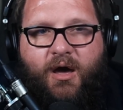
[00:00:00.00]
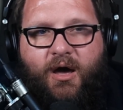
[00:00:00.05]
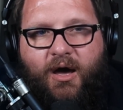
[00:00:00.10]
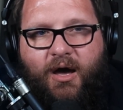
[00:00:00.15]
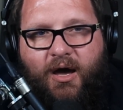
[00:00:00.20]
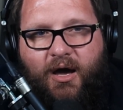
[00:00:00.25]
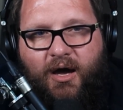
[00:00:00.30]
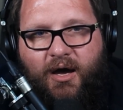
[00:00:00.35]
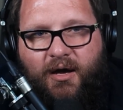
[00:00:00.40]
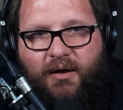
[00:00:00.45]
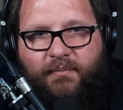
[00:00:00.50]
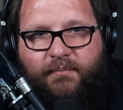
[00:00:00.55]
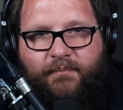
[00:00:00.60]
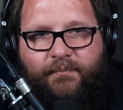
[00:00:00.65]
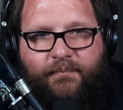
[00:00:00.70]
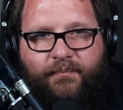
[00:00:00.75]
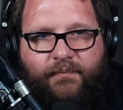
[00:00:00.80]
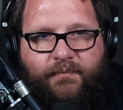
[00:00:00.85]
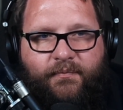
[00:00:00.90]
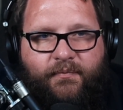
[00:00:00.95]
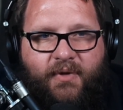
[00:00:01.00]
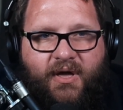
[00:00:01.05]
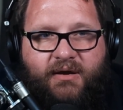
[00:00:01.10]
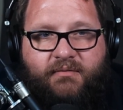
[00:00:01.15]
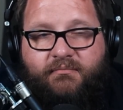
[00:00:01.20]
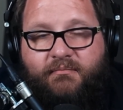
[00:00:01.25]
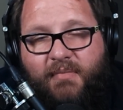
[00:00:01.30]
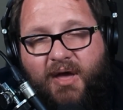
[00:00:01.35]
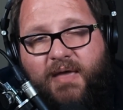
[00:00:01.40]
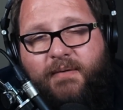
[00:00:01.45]
And
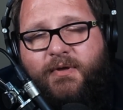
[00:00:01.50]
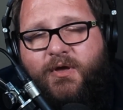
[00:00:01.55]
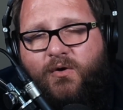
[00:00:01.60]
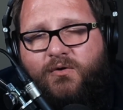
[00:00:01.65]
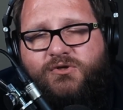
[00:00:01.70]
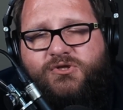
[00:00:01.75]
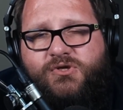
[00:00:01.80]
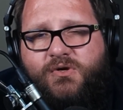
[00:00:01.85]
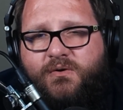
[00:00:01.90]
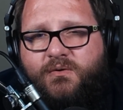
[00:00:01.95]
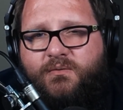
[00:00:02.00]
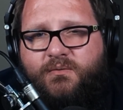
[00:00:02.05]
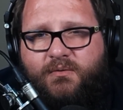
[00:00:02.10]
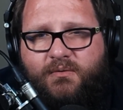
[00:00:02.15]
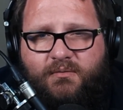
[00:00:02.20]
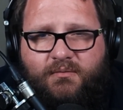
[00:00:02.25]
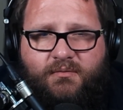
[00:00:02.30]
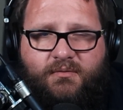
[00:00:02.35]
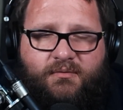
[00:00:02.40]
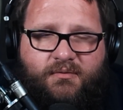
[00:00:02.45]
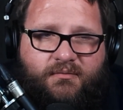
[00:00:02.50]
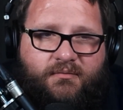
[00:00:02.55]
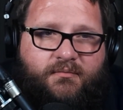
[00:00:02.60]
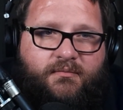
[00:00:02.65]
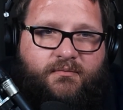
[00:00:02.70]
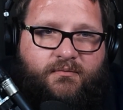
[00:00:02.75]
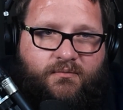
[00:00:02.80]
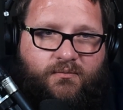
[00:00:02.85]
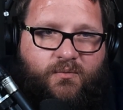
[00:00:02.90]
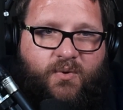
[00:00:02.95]
maybe also
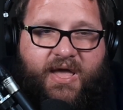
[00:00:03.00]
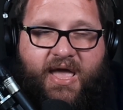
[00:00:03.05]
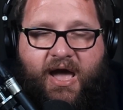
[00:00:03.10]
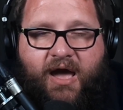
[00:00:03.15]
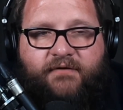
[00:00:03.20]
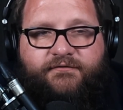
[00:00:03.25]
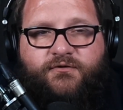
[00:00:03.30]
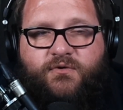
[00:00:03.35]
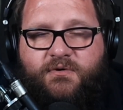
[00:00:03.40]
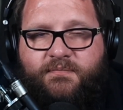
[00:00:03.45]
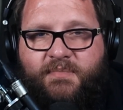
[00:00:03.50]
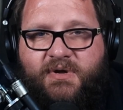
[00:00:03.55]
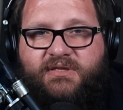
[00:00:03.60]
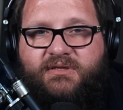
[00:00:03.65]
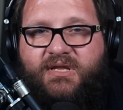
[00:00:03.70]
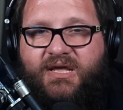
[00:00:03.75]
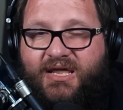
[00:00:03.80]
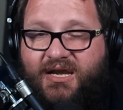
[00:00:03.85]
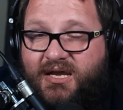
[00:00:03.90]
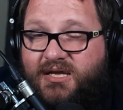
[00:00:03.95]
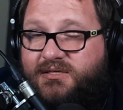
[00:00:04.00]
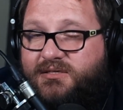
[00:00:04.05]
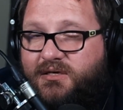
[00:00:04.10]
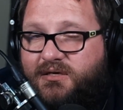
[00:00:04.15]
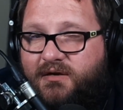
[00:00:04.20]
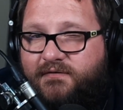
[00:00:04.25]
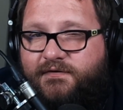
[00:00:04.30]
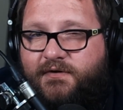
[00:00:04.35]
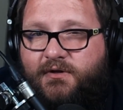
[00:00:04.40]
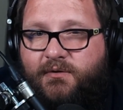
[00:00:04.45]
we have to admit it is a
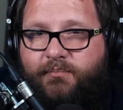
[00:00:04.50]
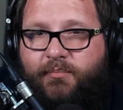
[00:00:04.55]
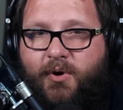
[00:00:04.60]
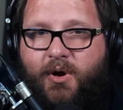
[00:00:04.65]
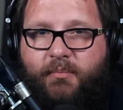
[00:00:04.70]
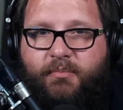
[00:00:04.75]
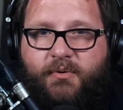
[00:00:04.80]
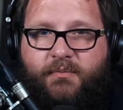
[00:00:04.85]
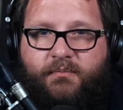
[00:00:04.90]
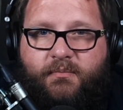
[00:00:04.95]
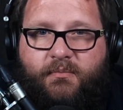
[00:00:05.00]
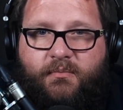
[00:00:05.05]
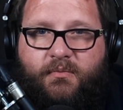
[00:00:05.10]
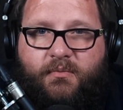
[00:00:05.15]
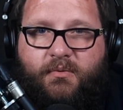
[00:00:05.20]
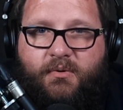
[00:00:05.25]
difficult problem